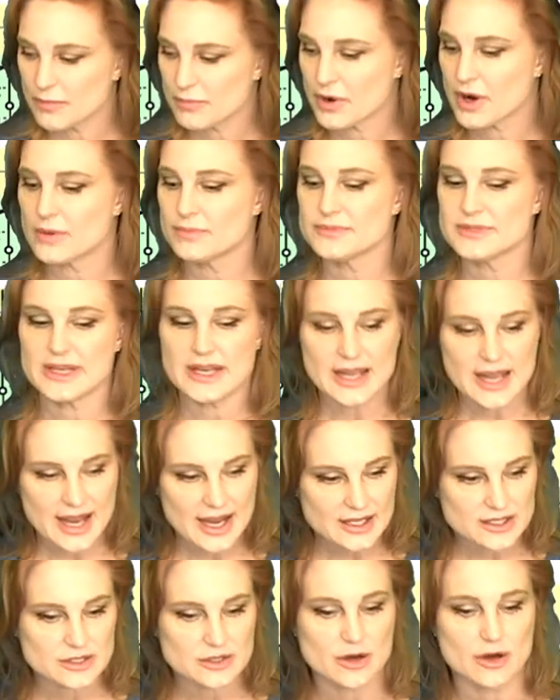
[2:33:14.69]
problems that he
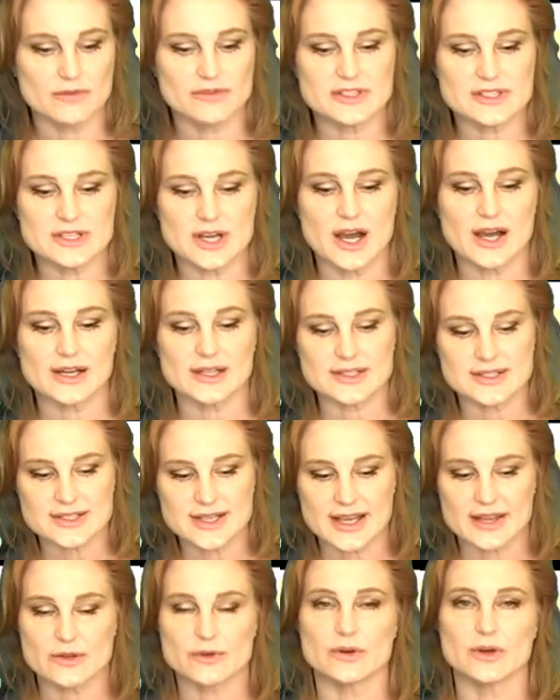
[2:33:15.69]
can't solve aside and
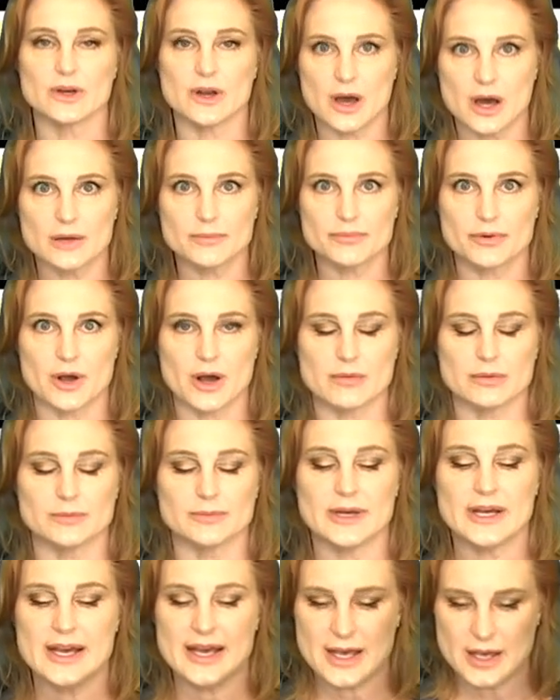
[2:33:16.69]
say they're a
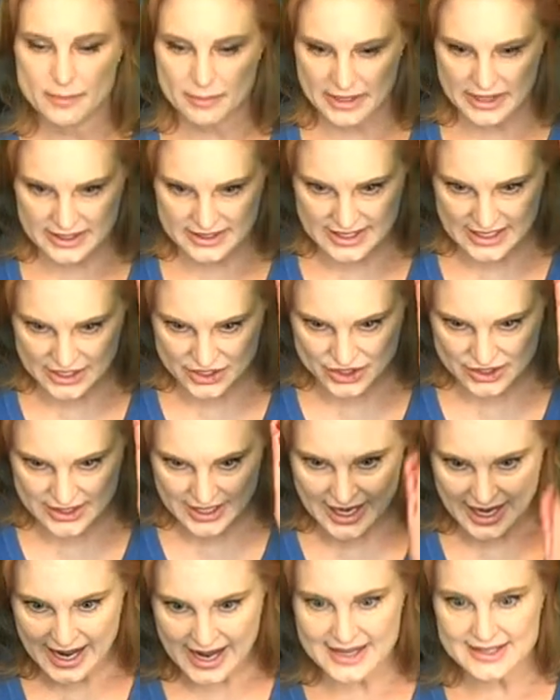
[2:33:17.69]
non-problem, because he
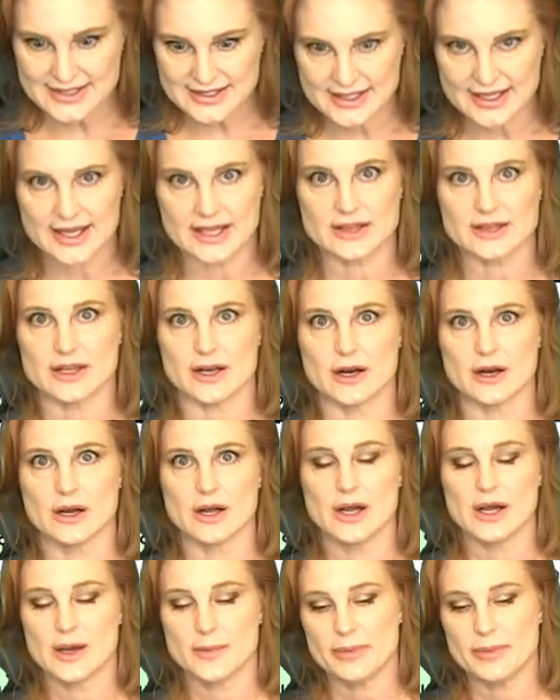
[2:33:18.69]
just has to get there.